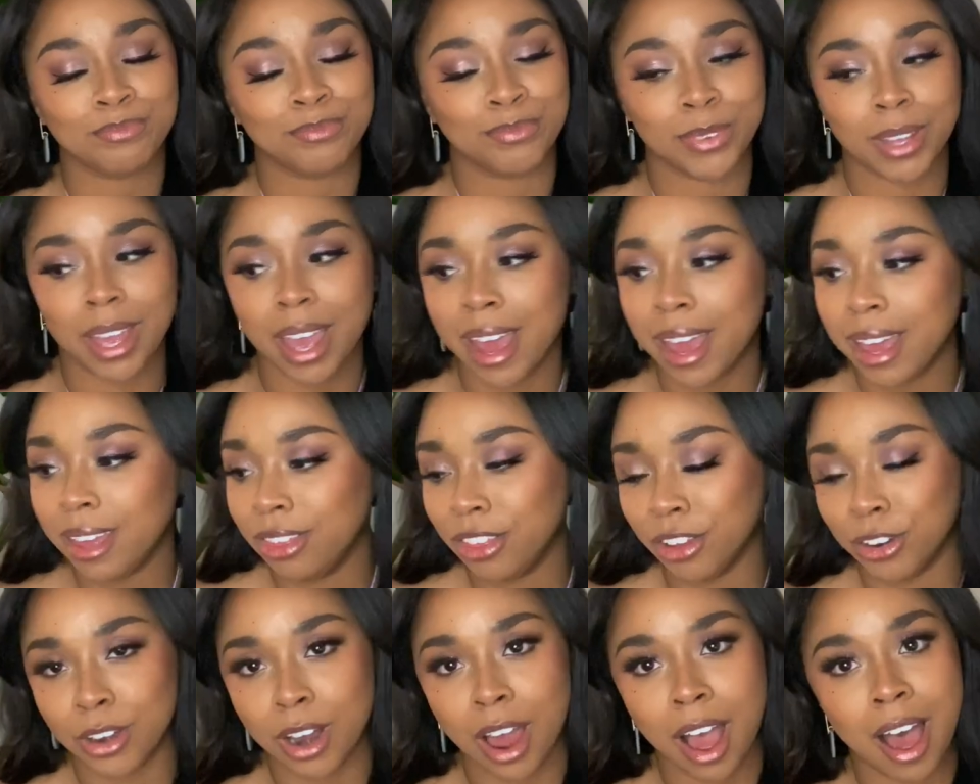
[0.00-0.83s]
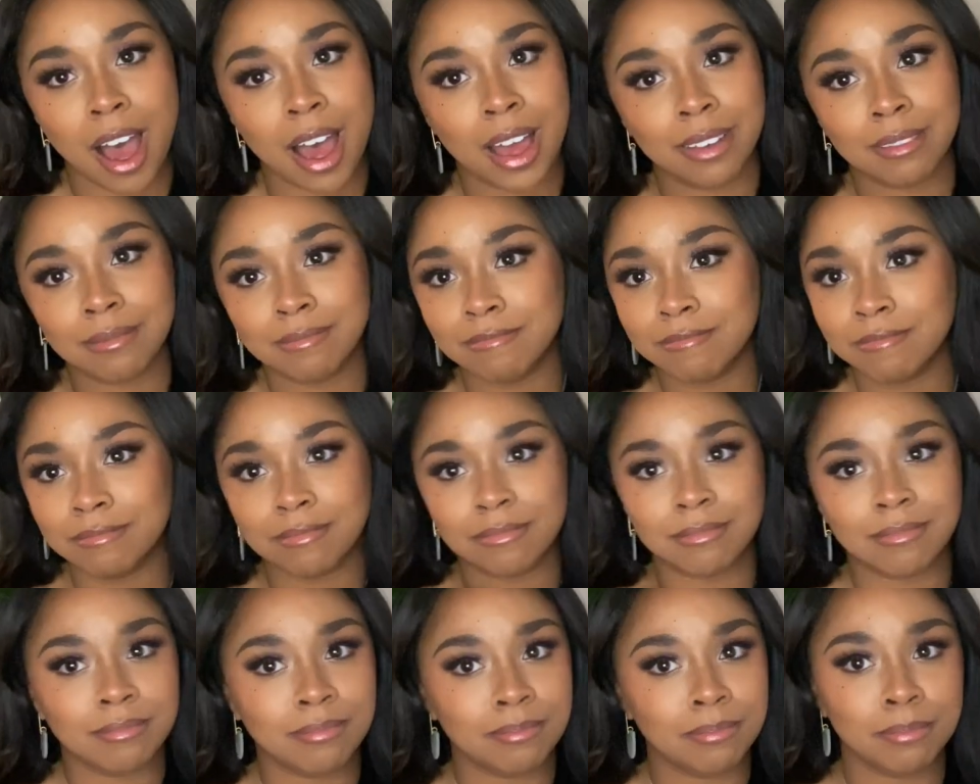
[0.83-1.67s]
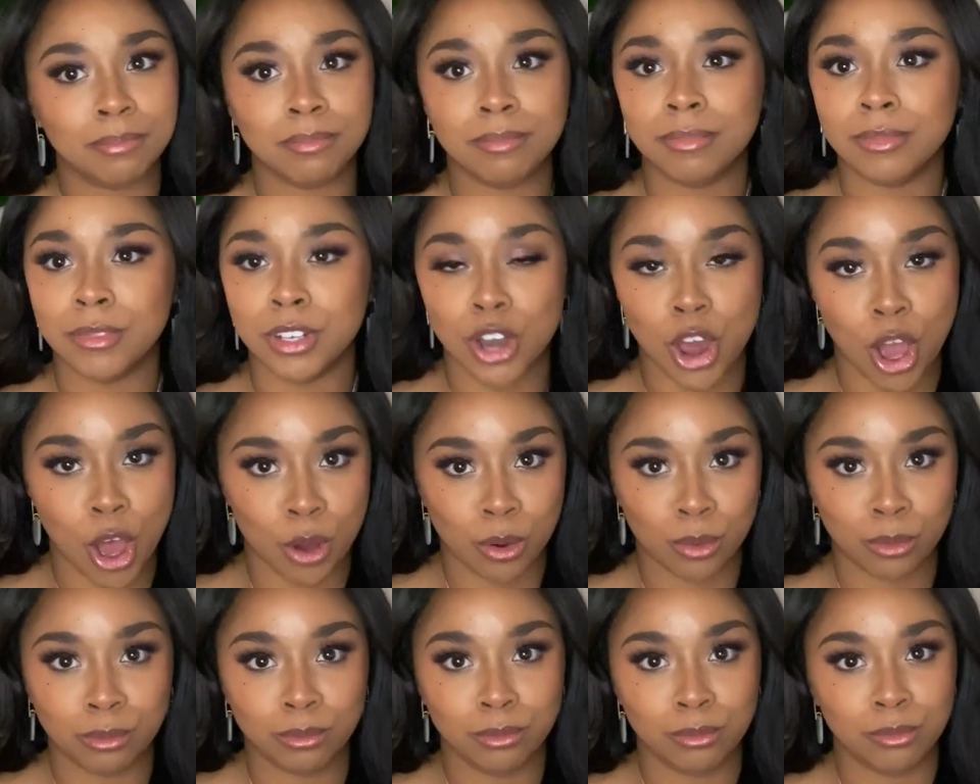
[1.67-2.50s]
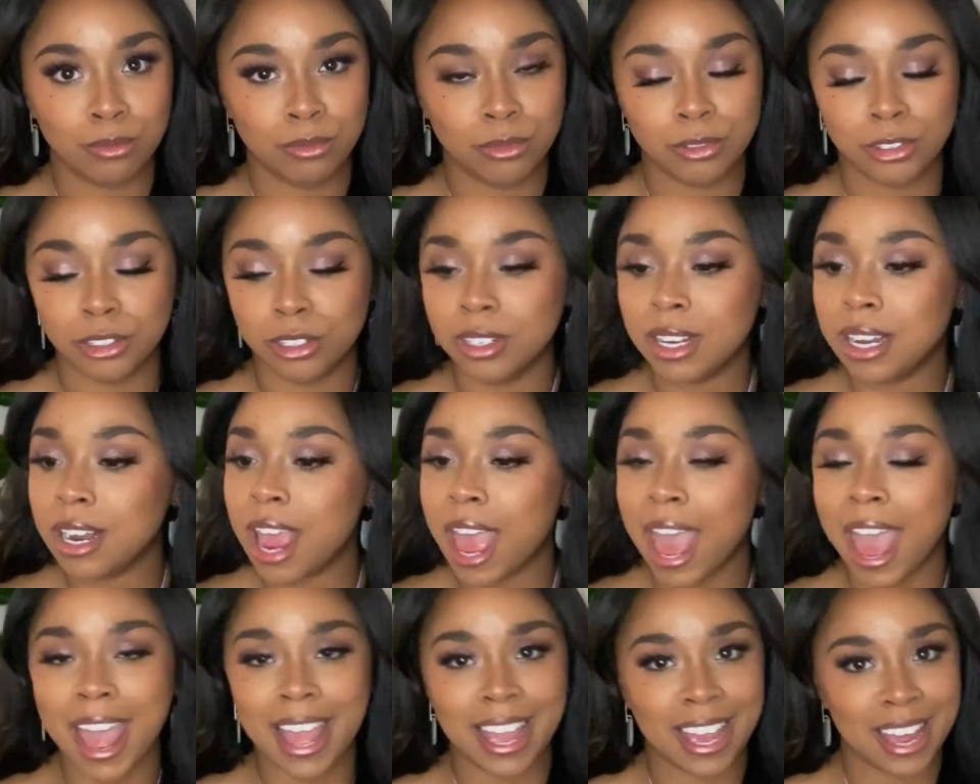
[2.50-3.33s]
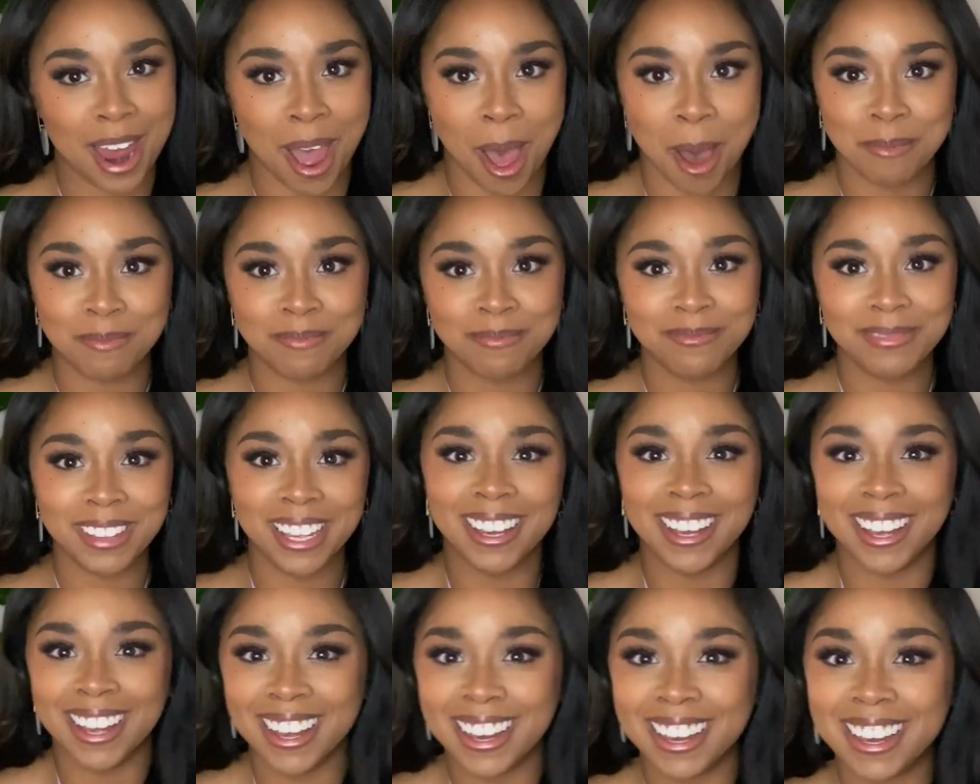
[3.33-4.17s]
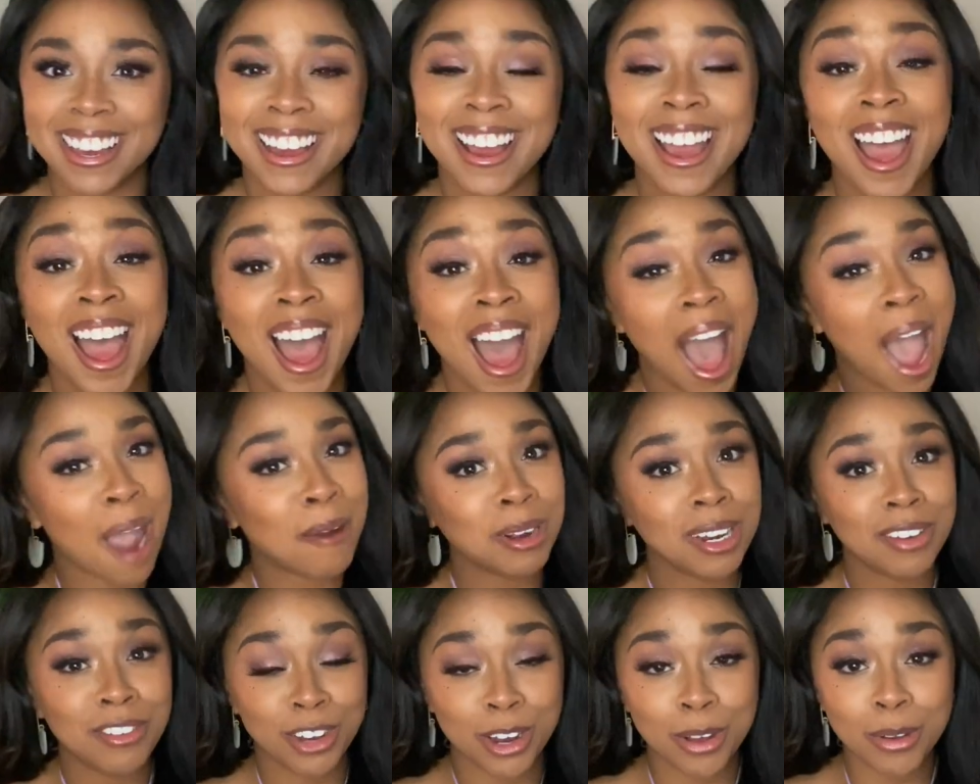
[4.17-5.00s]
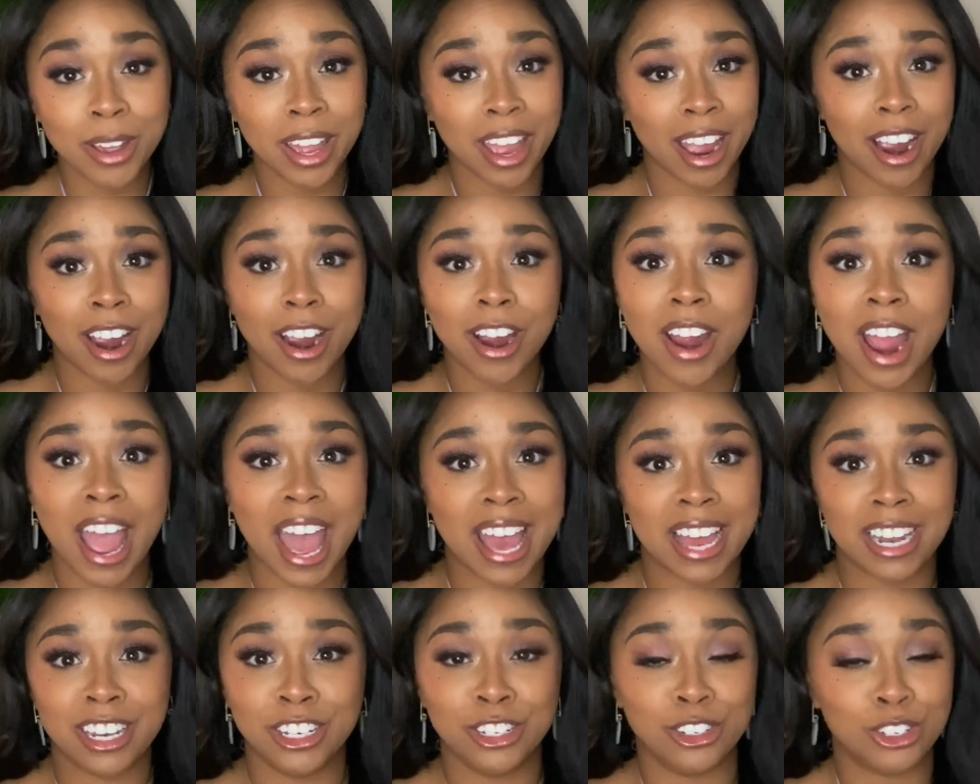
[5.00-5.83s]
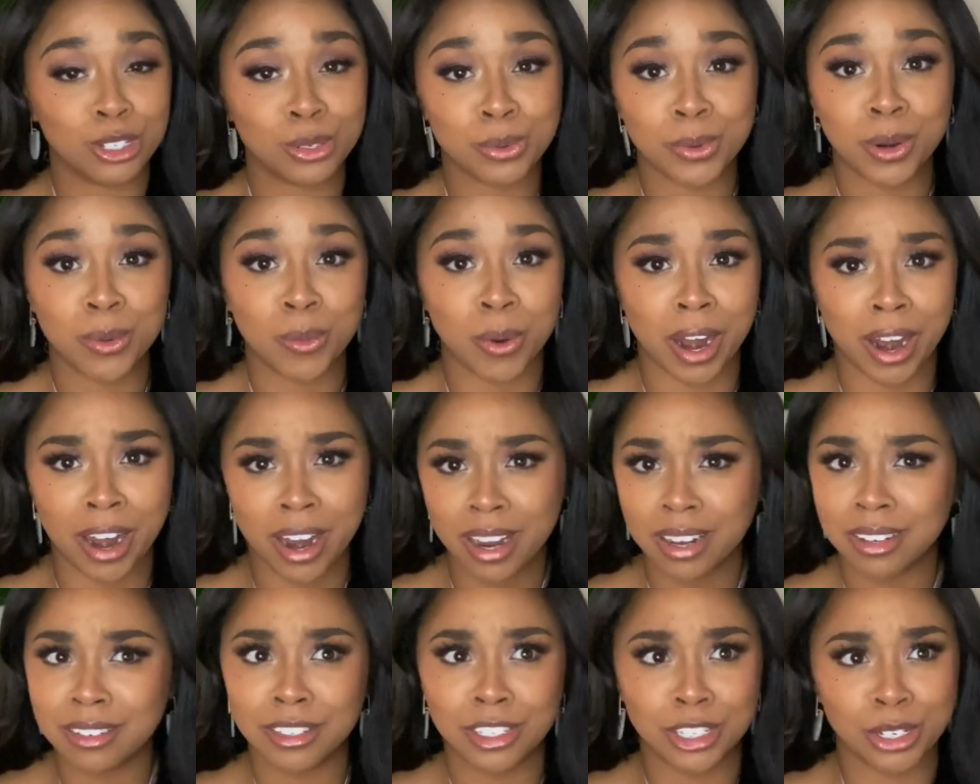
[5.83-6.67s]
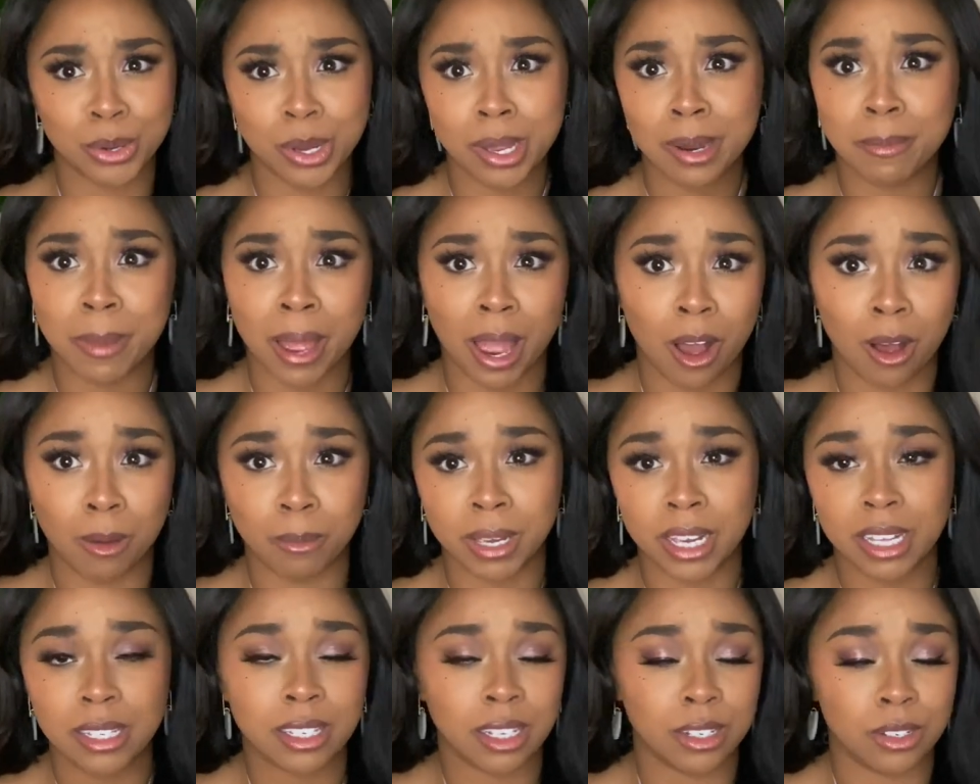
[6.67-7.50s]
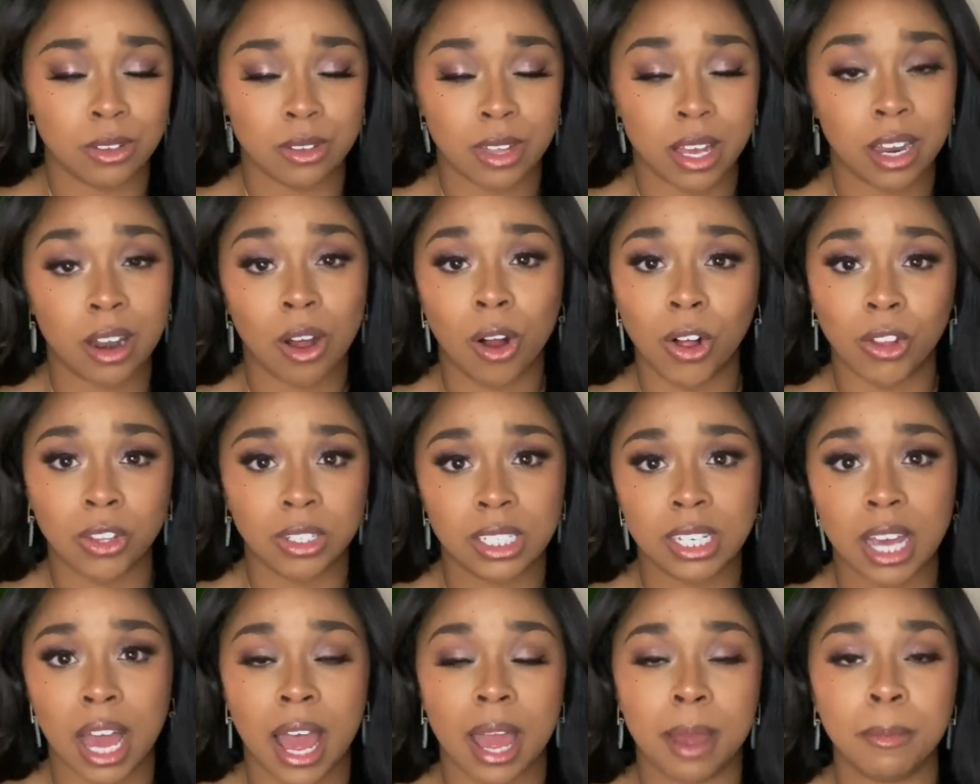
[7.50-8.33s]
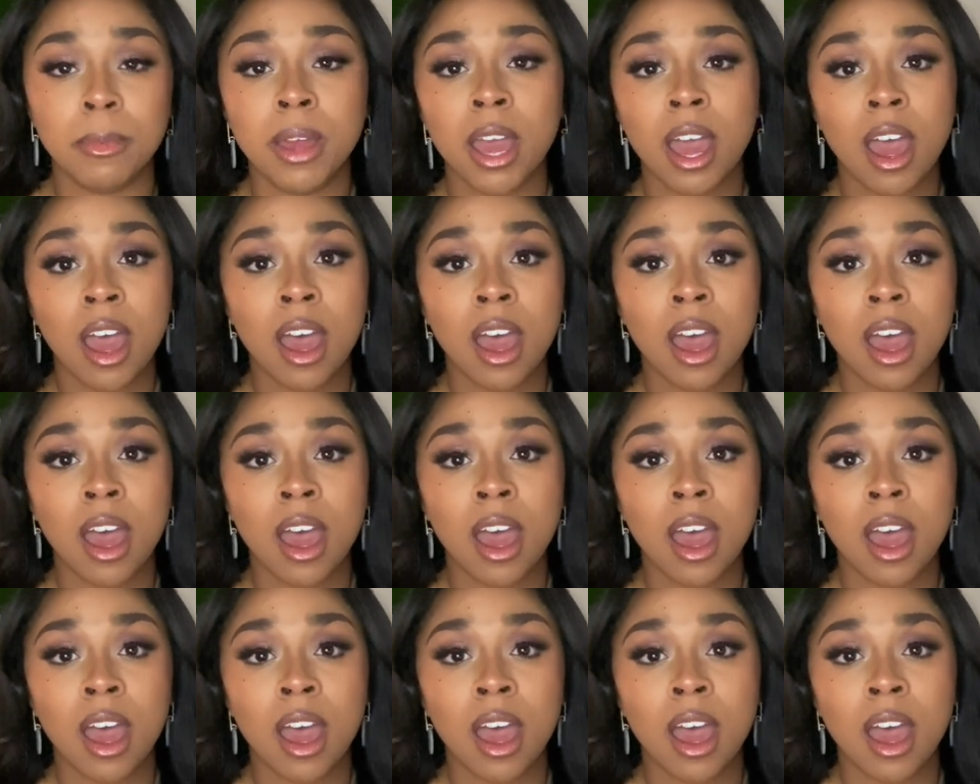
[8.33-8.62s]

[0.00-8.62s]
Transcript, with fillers: Okay? They're not, no. Hang it up. I mean, if you don't care and you just want to wear it, do it by all means. I do that all the time.